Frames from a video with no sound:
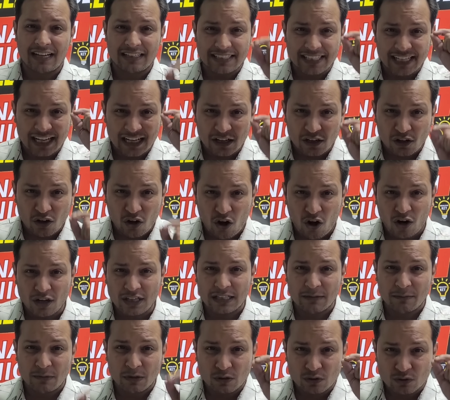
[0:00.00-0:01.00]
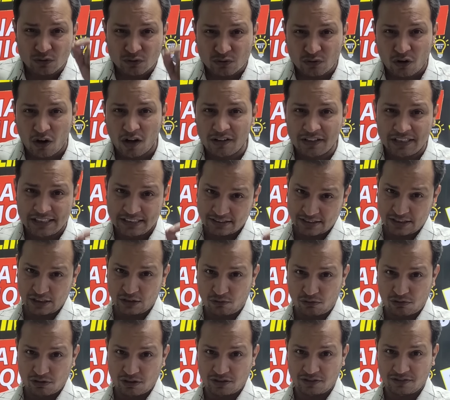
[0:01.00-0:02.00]
they are not able to solve history
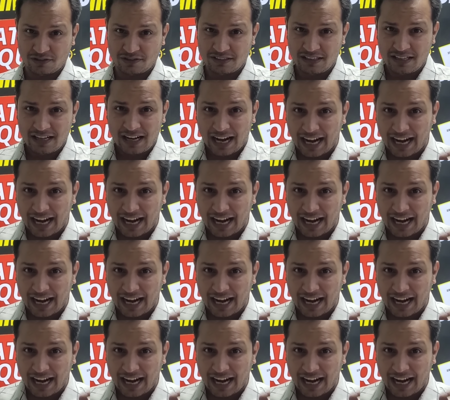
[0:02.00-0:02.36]
questions.